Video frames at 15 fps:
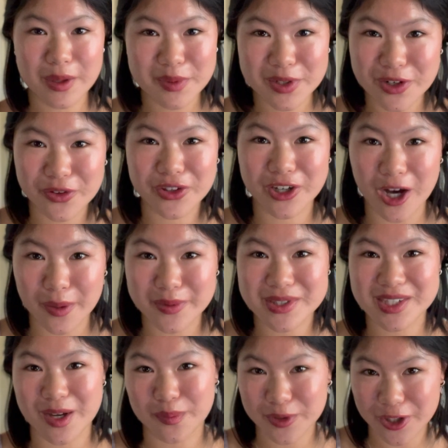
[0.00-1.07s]
me know in the comments
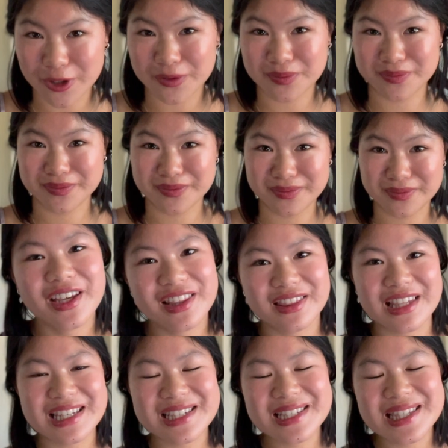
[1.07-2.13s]
down below.
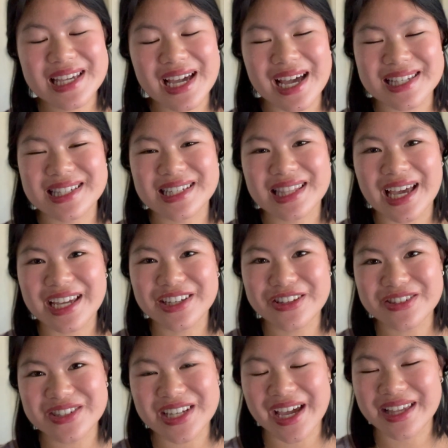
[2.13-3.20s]
This is the essay that I
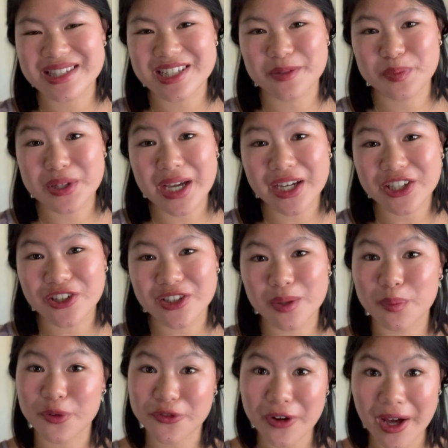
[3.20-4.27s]
used to answer PIQ
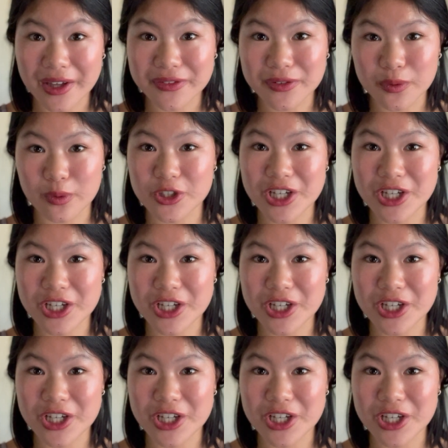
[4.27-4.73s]
number 5, which